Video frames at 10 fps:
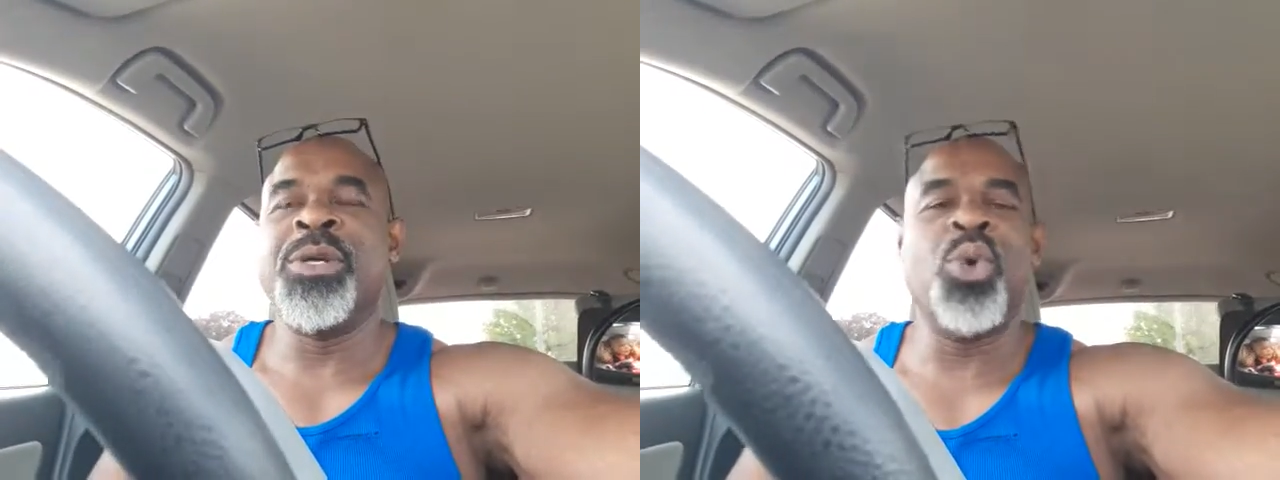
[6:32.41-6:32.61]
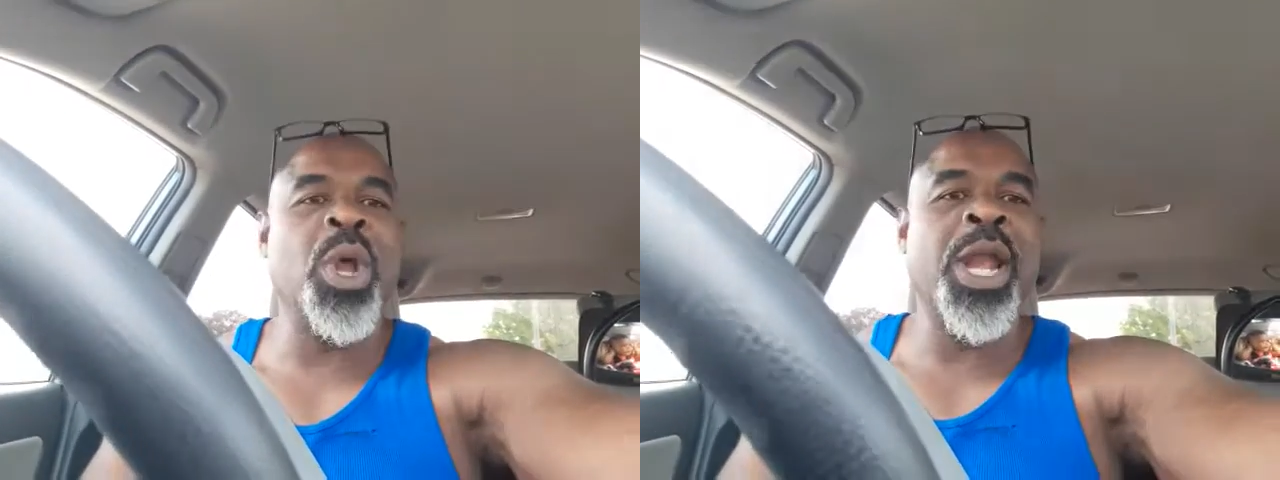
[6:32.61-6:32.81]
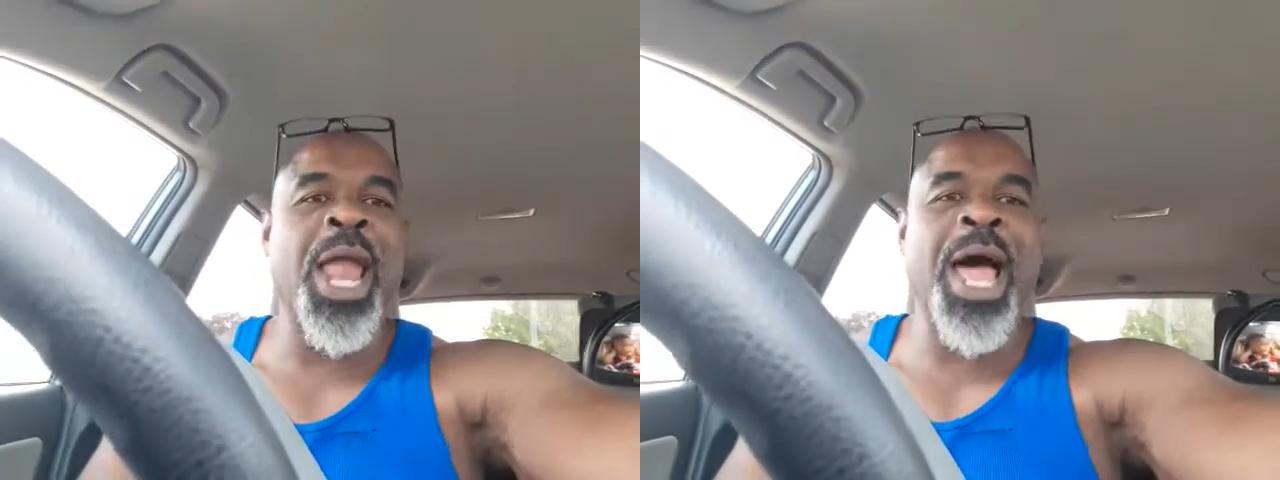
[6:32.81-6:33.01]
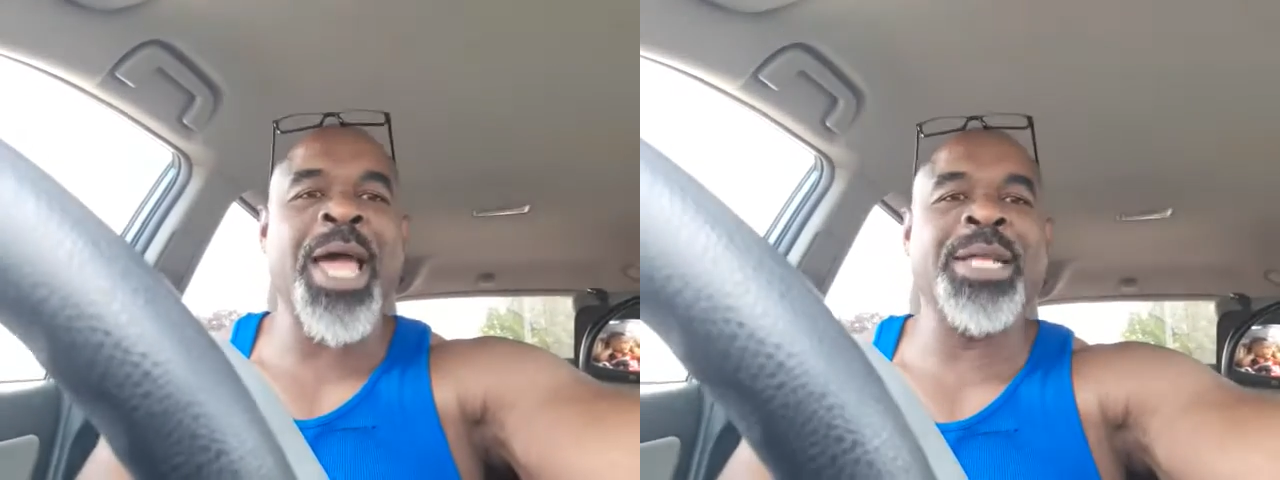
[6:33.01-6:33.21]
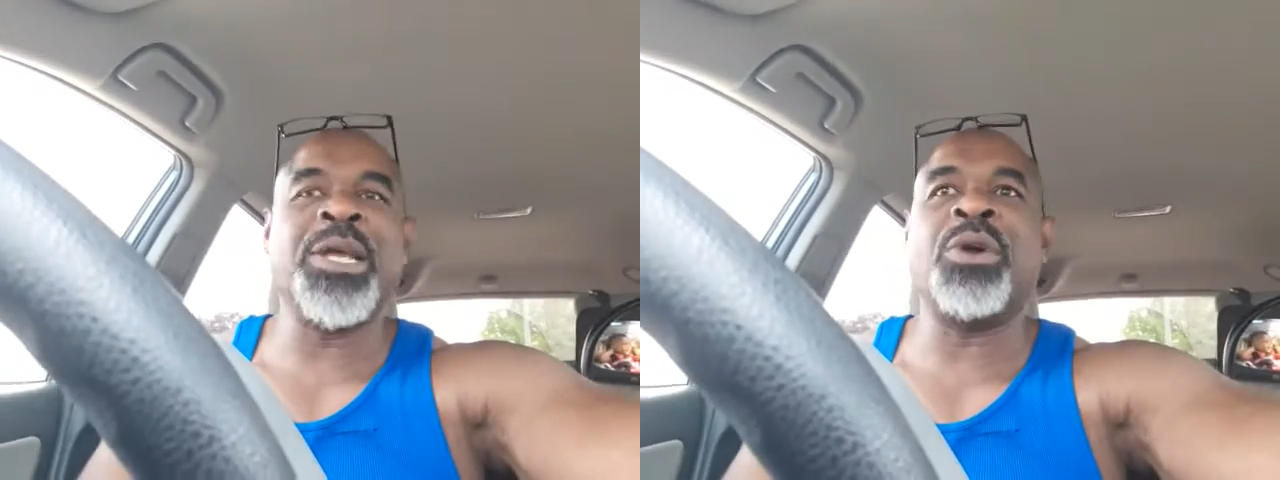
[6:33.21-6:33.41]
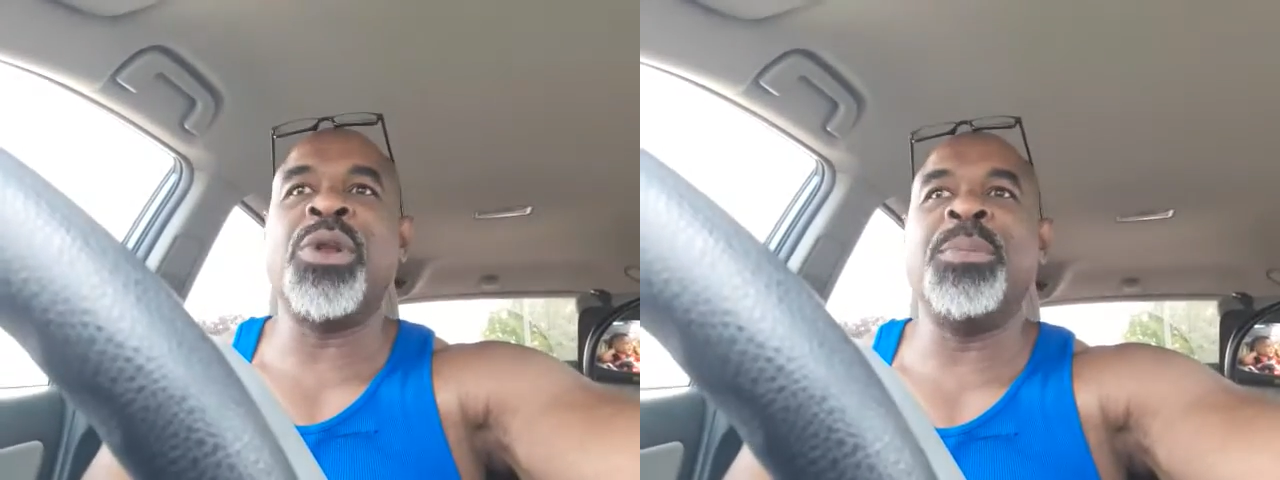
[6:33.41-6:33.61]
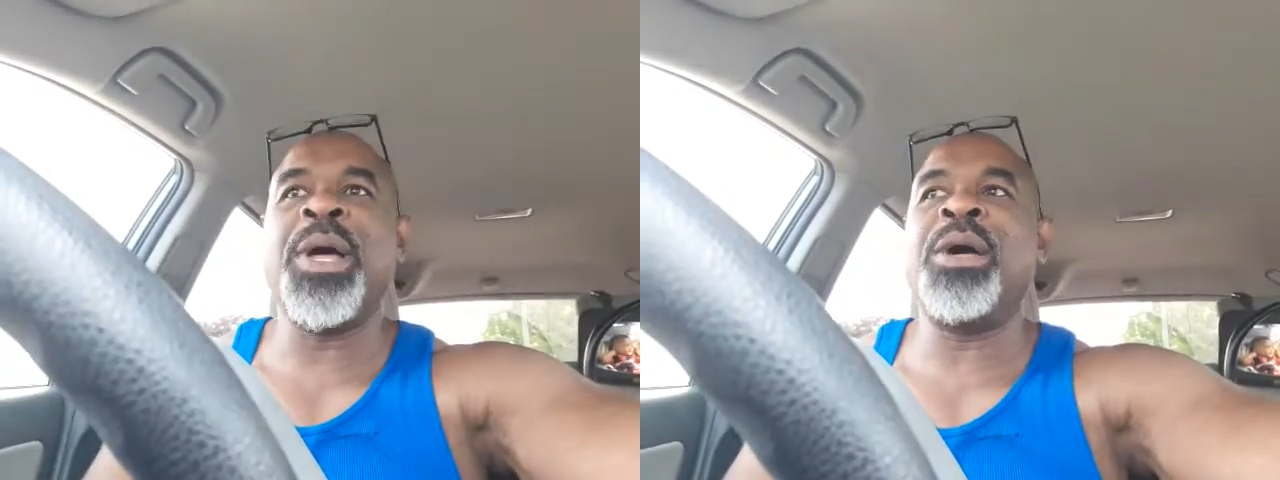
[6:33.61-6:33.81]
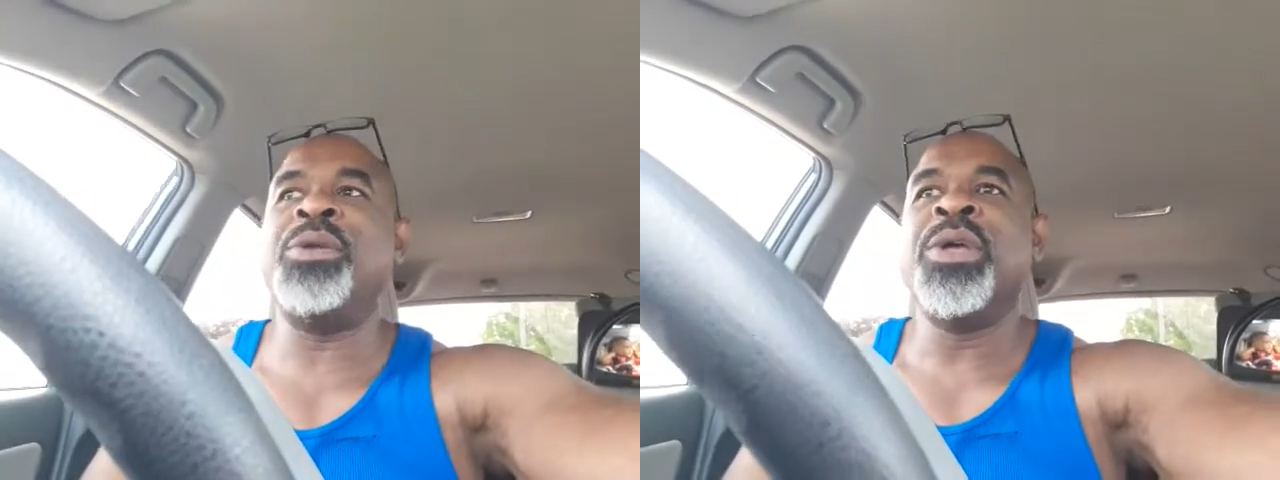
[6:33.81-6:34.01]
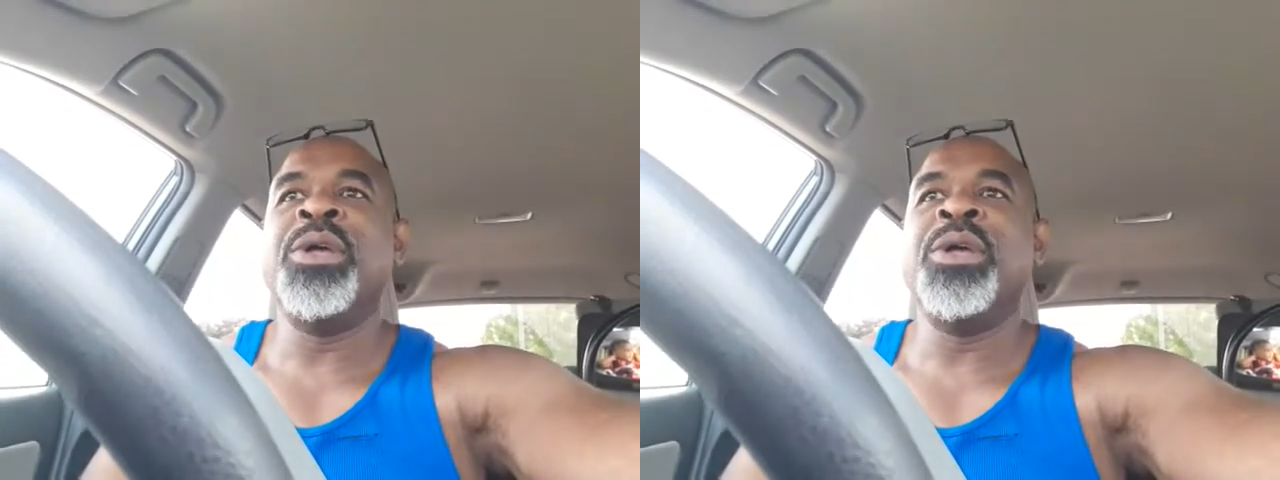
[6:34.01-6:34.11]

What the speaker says: Quit lying, talking about